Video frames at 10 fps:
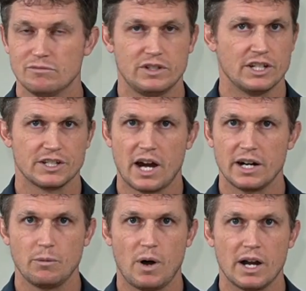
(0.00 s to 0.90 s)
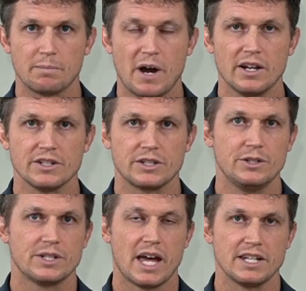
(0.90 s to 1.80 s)
Dasani water bottles
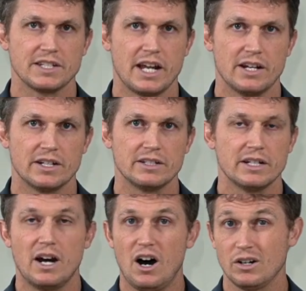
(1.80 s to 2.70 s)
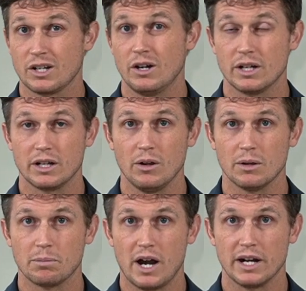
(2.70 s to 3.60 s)
use that standard. All Coca-Cola
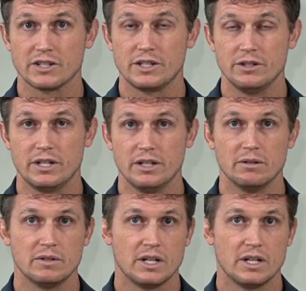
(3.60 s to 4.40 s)
products do too.